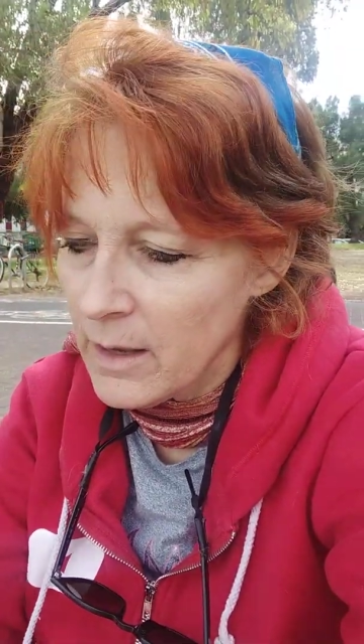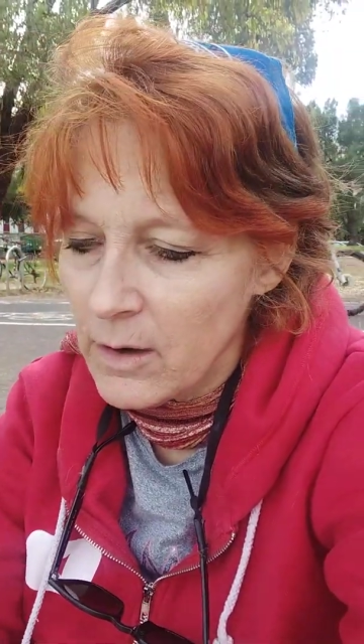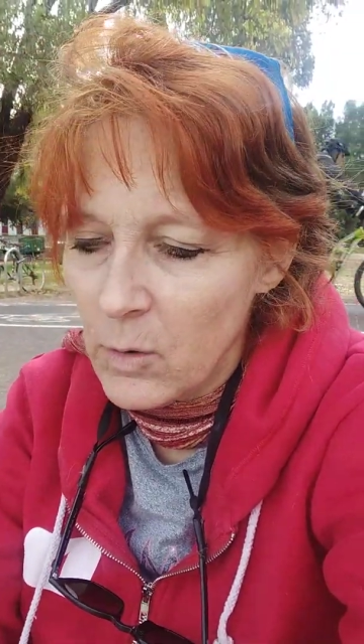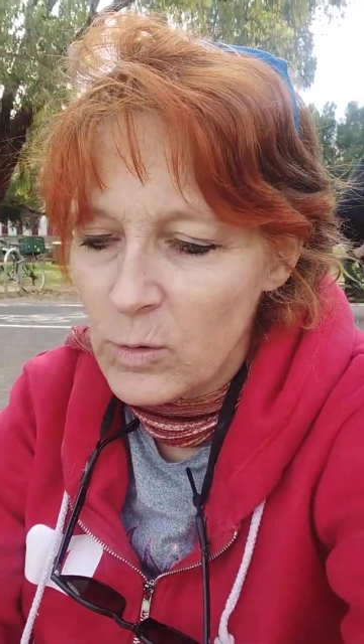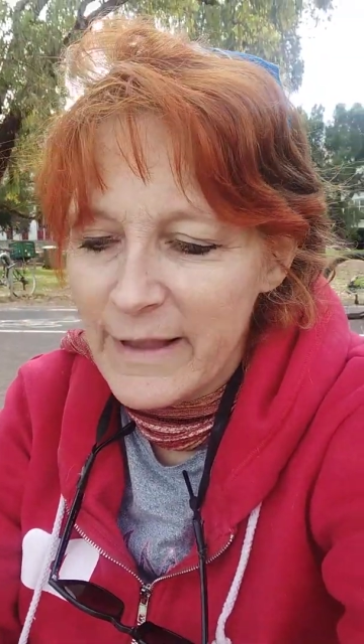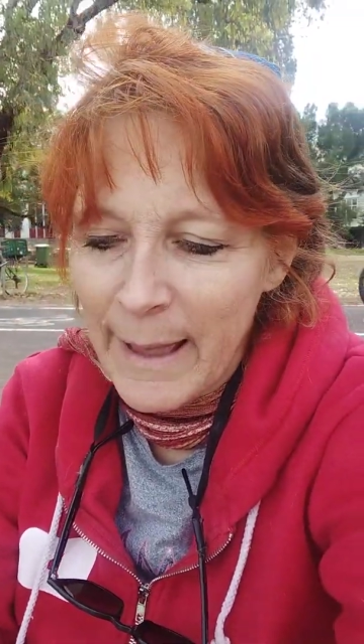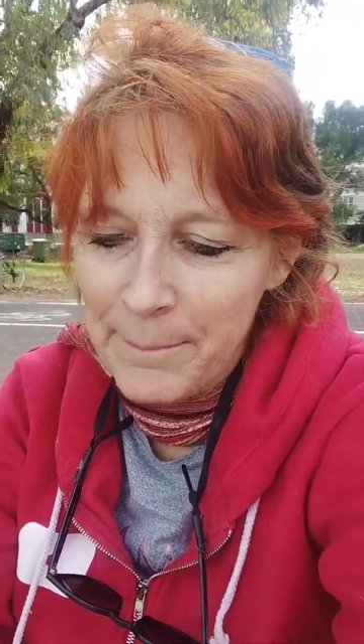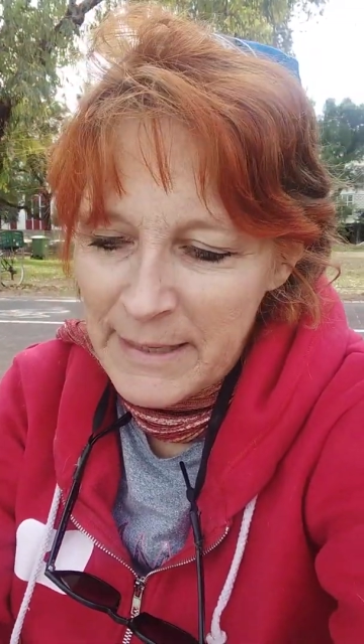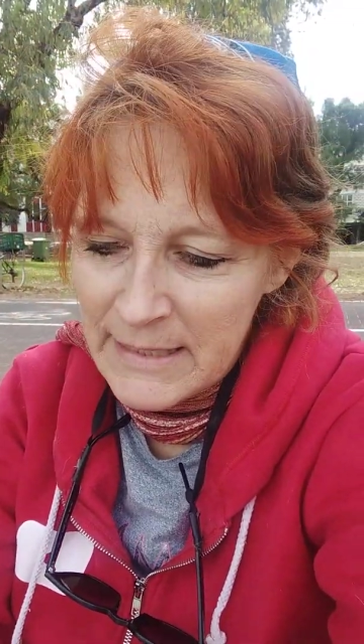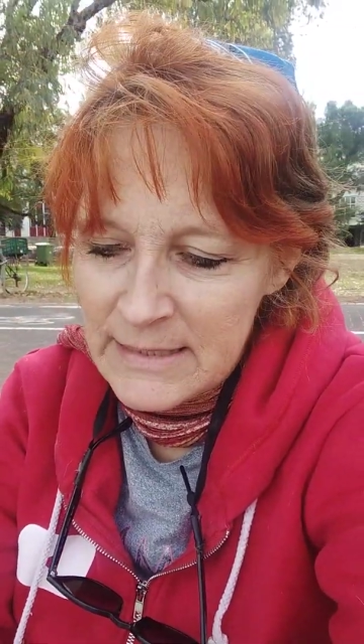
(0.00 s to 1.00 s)
called
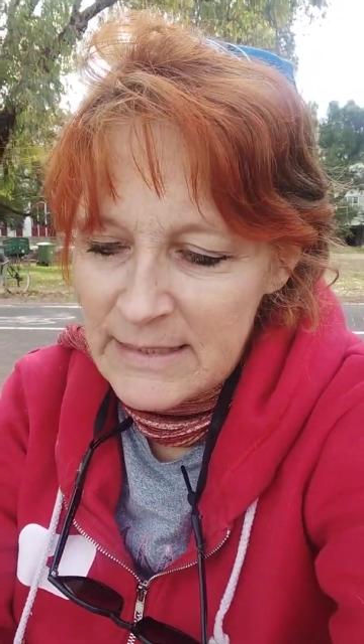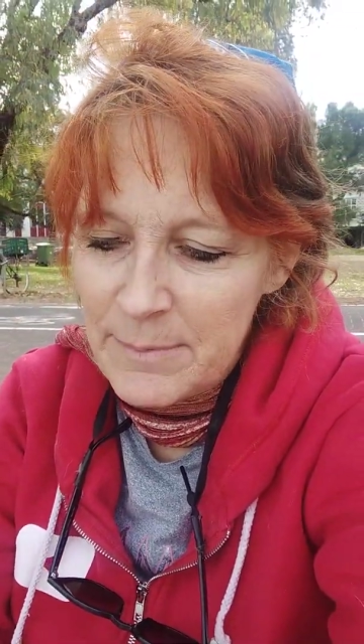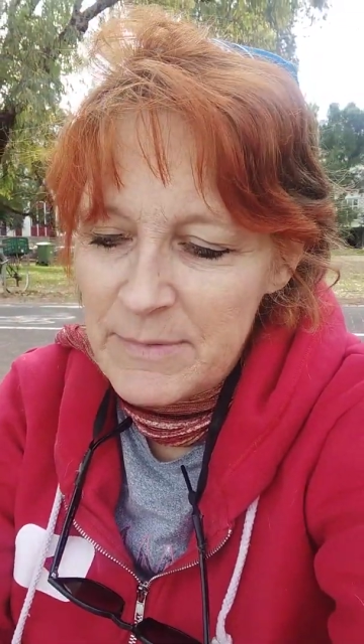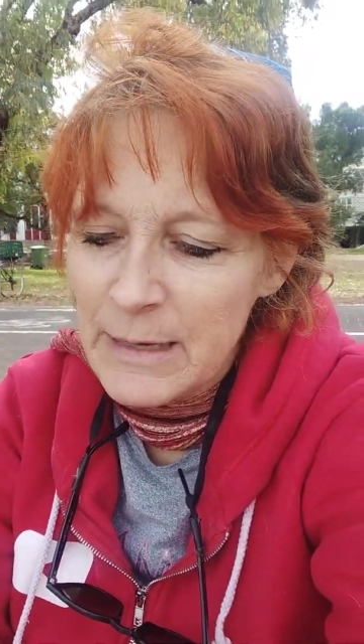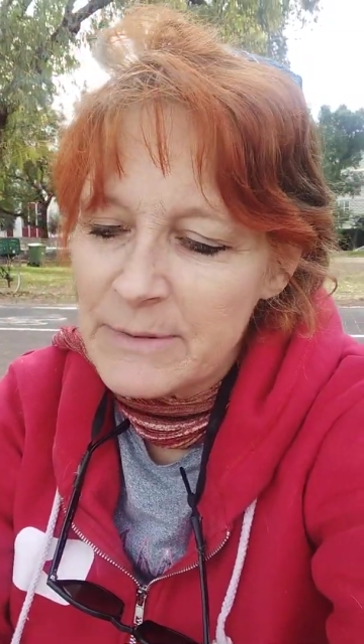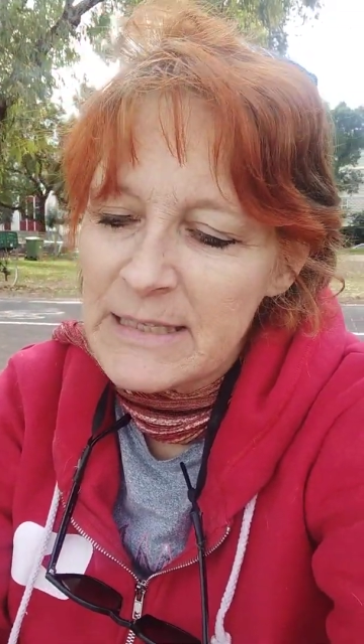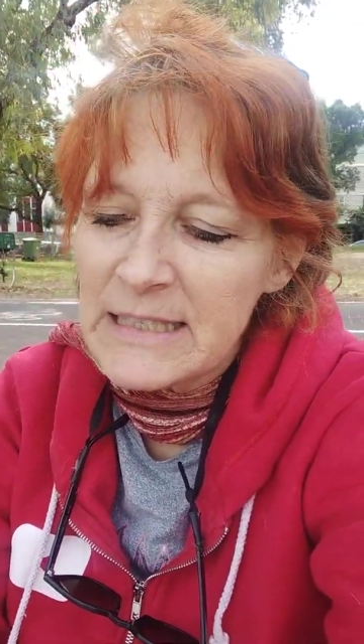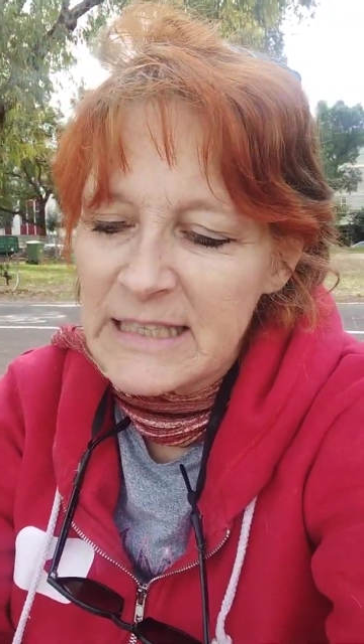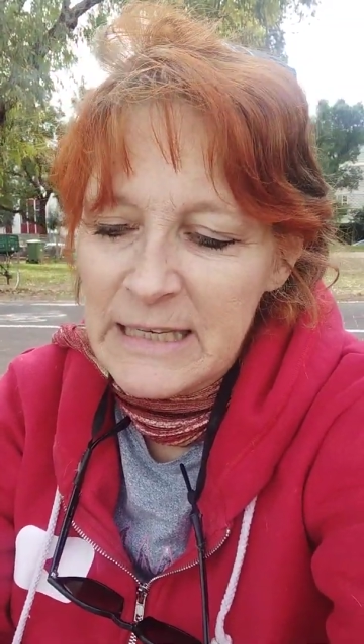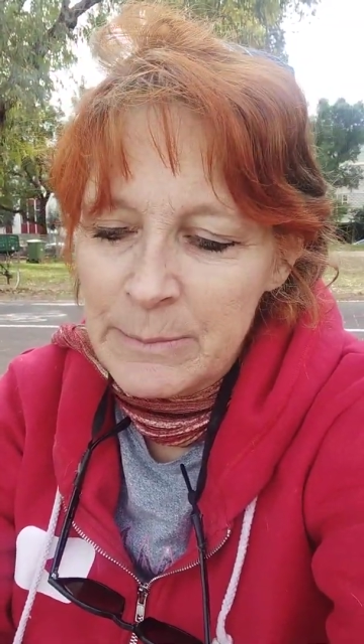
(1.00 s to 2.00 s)
Happiness. Sometimes it
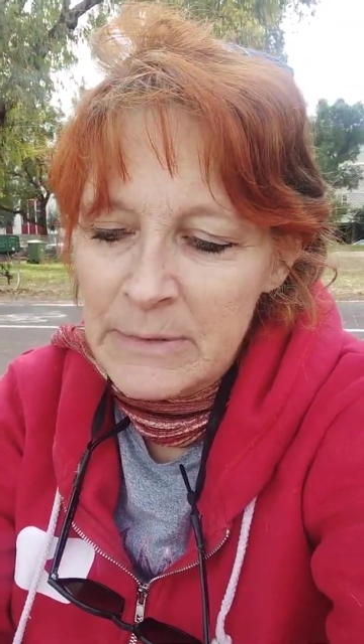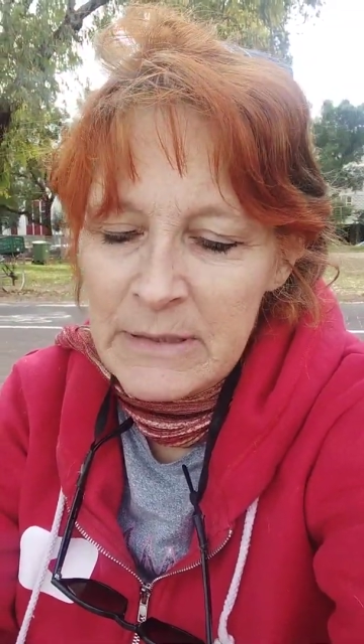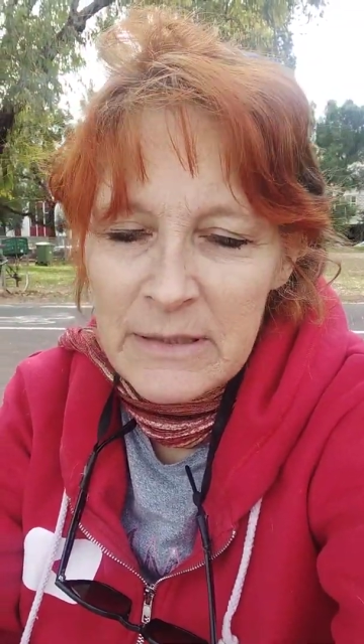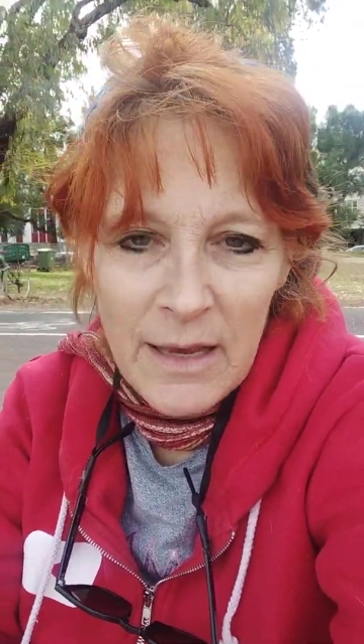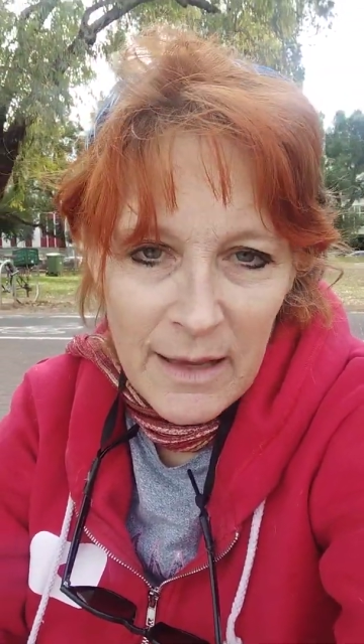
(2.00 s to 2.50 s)
seems